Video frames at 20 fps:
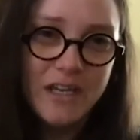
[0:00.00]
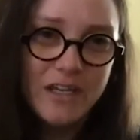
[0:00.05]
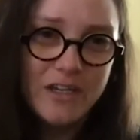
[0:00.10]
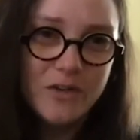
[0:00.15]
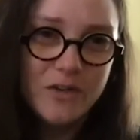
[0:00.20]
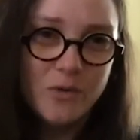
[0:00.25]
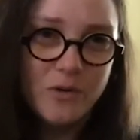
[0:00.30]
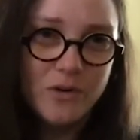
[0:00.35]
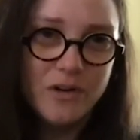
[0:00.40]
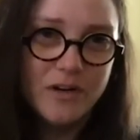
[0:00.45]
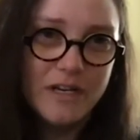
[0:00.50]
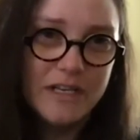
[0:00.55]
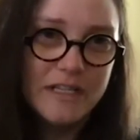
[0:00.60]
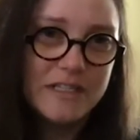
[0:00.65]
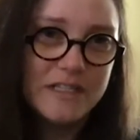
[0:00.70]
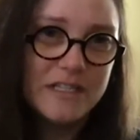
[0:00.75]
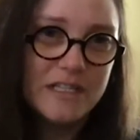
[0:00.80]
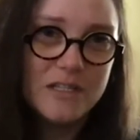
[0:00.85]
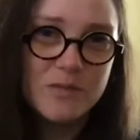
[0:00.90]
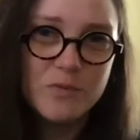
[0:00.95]
your
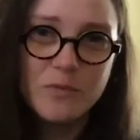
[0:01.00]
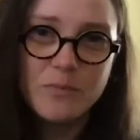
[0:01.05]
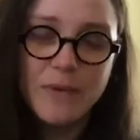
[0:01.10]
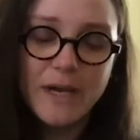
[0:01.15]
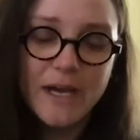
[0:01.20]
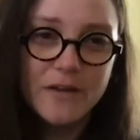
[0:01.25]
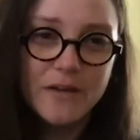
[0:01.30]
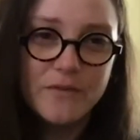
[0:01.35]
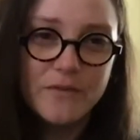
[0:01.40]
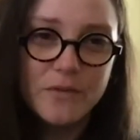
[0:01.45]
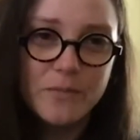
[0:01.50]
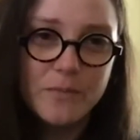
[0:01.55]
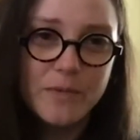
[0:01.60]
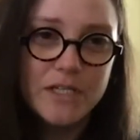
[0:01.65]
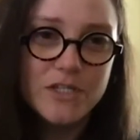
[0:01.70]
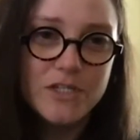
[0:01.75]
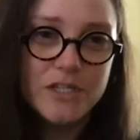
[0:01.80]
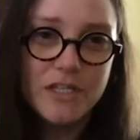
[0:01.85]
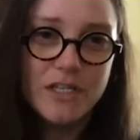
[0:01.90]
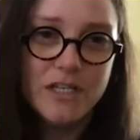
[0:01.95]
instance with bad
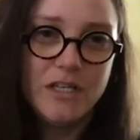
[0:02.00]
information.